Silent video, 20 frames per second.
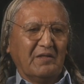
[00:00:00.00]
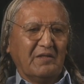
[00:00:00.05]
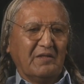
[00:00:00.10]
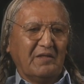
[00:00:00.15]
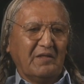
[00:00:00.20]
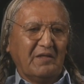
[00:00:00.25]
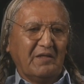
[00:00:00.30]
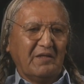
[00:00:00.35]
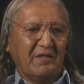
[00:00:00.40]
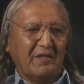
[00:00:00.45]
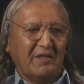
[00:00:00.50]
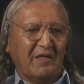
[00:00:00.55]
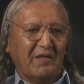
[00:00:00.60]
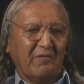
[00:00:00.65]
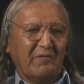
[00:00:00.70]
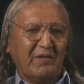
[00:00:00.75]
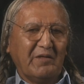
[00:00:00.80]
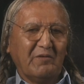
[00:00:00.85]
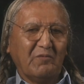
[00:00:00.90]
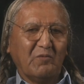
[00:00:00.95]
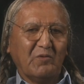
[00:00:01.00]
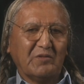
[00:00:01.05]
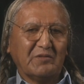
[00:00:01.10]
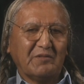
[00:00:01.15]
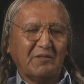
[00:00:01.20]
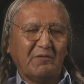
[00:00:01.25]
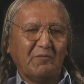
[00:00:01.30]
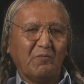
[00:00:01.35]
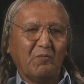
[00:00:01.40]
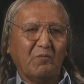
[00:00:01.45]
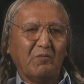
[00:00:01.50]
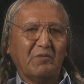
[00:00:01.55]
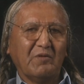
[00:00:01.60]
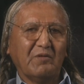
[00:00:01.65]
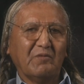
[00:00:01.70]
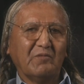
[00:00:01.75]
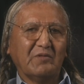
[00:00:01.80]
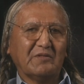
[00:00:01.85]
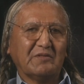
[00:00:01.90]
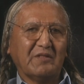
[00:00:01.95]
The area was a
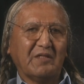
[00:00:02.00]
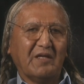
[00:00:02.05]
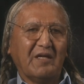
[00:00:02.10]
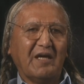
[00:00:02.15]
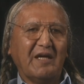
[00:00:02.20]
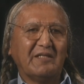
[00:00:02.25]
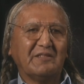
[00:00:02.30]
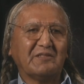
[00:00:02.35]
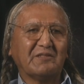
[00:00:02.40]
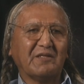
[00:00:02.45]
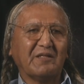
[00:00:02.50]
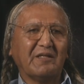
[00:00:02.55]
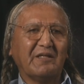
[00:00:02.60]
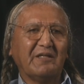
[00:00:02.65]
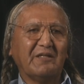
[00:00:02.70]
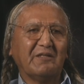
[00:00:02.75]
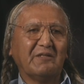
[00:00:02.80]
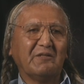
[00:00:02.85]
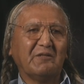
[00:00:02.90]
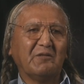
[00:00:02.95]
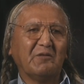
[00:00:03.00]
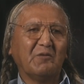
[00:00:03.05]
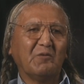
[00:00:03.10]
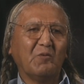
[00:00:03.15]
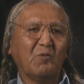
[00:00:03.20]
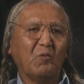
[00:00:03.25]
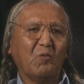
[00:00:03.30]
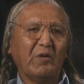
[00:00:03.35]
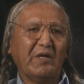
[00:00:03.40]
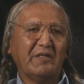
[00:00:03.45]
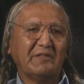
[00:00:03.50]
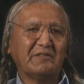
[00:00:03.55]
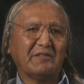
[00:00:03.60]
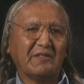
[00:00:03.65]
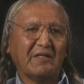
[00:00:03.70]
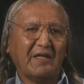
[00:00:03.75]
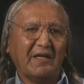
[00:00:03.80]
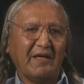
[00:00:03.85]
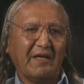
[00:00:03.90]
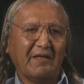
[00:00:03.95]
was an isolated
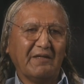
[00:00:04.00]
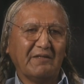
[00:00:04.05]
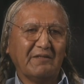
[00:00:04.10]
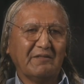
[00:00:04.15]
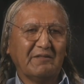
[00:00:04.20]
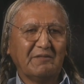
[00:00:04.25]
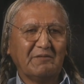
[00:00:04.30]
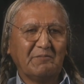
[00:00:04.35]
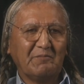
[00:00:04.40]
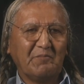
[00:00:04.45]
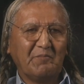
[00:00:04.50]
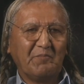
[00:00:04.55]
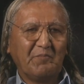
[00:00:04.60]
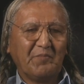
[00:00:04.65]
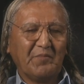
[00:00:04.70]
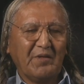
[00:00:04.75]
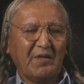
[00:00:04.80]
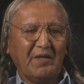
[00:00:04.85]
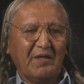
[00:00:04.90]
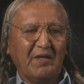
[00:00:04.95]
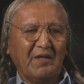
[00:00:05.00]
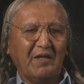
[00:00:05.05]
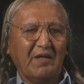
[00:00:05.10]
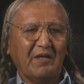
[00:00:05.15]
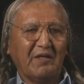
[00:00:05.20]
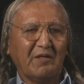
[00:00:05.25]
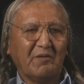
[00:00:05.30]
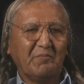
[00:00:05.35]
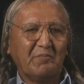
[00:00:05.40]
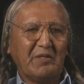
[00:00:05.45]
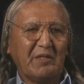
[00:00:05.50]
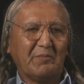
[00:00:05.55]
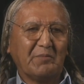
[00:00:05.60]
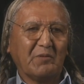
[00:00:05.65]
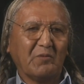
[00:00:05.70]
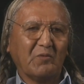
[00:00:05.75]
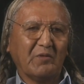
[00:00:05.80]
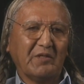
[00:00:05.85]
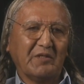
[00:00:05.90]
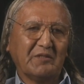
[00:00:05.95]
wasteland, and the
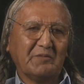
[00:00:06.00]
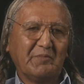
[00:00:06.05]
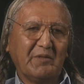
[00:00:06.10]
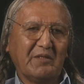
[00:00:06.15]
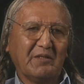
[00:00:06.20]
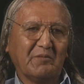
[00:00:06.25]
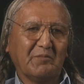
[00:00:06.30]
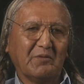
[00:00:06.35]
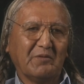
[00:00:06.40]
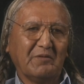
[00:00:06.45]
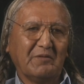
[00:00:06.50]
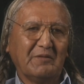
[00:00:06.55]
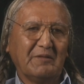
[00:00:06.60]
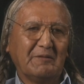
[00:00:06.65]
people were expendable.